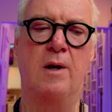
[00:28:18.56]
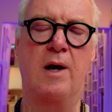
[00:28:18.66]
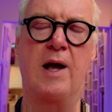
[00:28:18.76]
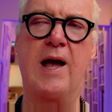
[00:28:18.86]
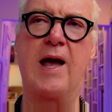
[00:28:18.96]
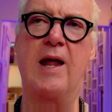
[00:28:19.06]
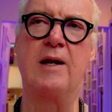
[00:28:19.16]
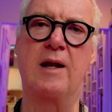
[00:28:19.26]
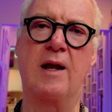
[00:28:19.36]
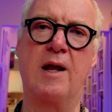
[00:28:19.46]

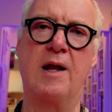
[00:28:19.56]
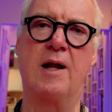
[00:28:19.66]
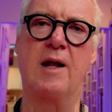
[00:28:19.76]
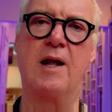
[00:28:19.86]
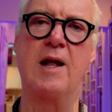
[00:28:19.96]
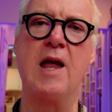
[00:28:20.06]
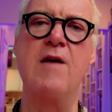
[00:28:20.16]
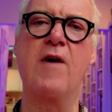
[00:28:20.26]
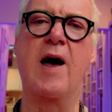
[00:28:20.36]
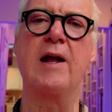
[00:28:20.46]
And
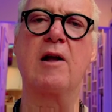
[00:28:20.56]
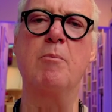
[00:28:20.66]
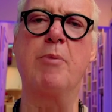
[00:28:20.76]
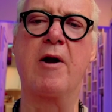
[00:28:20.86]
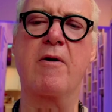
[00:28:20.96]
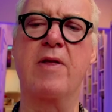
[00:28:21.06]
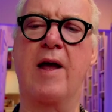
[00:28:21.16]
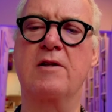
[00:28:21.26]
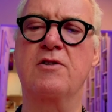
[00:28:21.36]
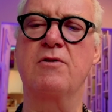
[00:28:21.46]
if I compare
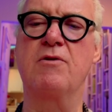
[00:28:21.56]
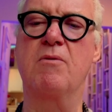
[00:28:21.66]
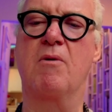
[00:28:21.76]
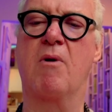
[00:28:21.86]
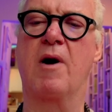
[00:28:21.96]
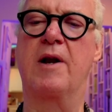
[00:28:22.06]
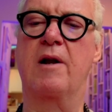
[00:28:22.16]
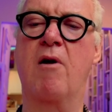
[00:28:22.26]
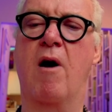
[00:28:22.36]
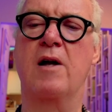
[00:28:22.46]
that to what
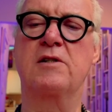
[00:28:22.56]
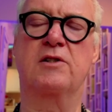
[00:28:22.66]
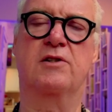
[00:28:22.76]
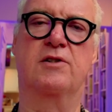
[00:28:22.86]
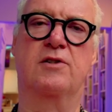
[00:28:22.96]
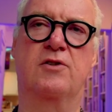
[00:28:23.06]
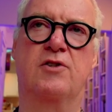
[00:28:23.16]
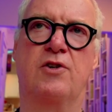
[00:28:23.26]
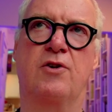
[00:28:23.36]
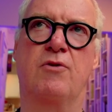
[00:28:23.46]
it costs
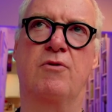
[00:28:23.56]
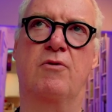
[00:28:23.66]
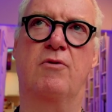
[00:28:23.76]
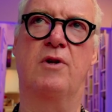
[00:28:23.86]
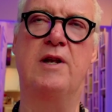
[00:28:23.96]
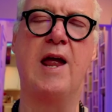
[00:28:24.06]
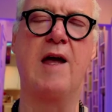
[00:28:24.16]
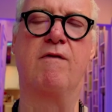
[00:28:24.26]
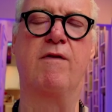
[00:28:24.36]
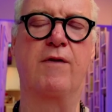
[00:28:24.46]
to
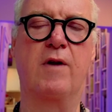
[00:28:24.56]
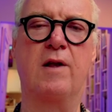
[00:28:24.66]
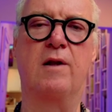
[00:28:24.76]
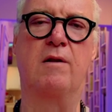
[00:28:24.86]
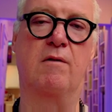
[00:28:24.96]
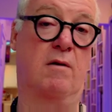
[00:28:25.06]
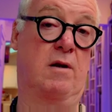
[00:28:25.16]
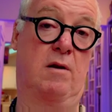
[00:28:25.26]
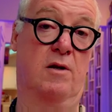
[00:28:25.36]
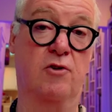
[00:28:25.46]
live
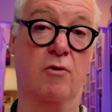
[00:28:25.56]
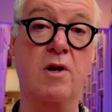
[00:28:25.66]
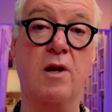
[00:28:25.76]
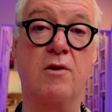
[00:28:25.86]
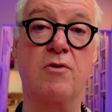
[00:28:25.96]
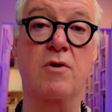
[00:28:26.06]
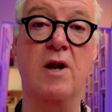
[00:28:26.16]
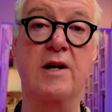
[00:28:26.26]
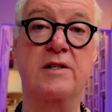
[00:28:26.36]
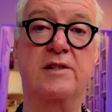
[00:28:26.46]
certainly in the
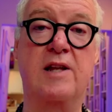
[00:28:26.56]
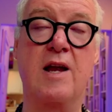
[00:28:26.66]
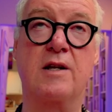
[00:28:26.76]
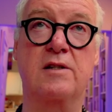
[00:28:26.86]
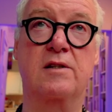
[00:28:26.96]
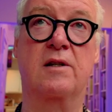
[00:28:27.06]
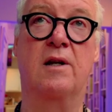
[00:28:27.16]
United States,